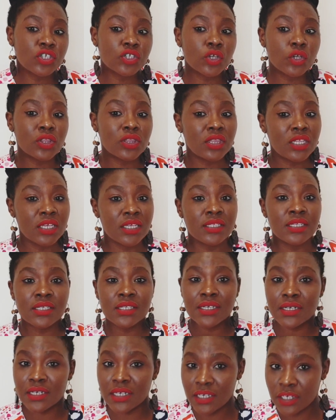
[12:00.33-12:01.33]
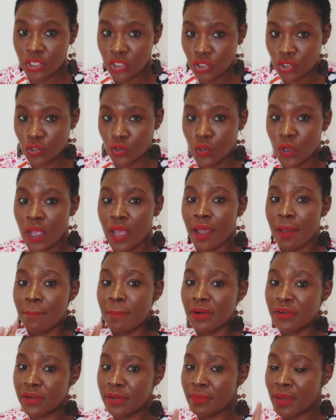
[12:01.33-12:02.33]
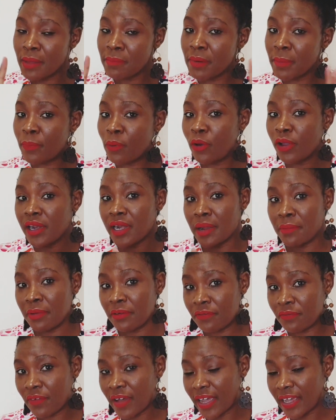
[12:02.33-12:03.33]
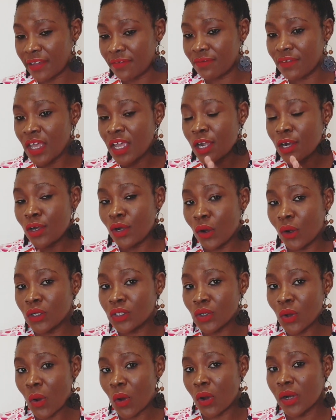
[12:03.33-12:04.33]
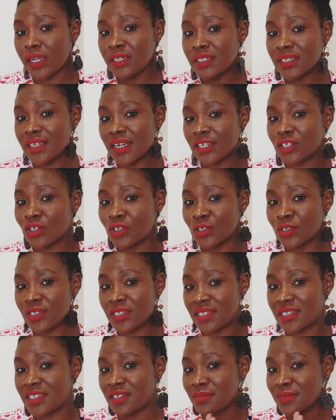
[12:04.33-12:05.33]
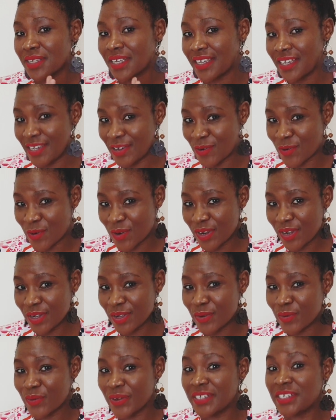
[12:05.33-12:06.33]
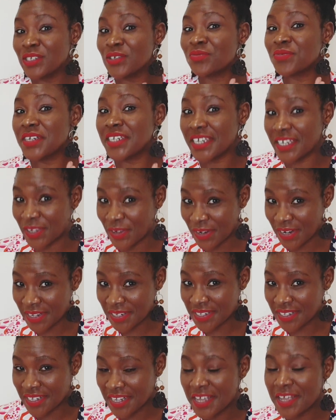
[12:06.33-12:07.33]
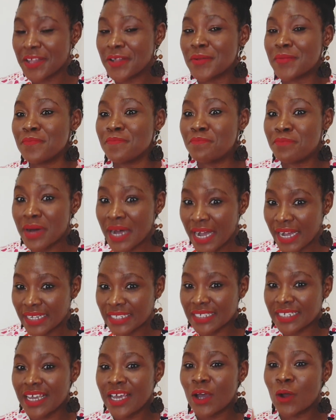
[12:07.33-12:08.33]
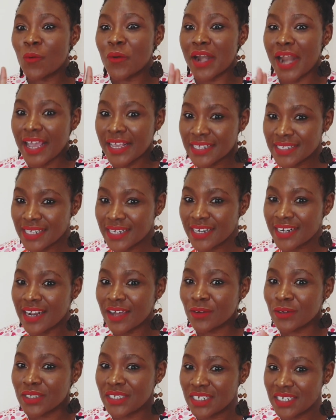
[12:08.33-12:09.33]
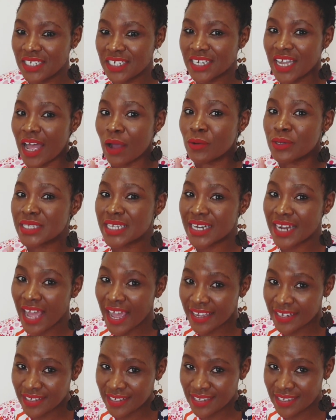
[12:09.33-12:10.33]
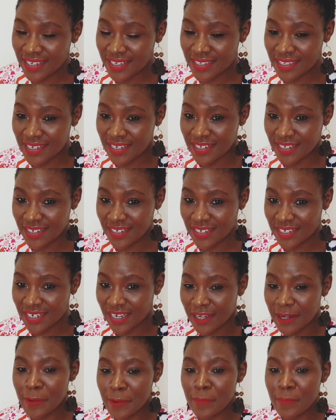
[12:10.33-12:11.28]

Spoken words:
So this is an issue. But remember point number 5, not all international systems are equal, which is ridiculous. But when I started out teaching, I was an IGCSE teacher.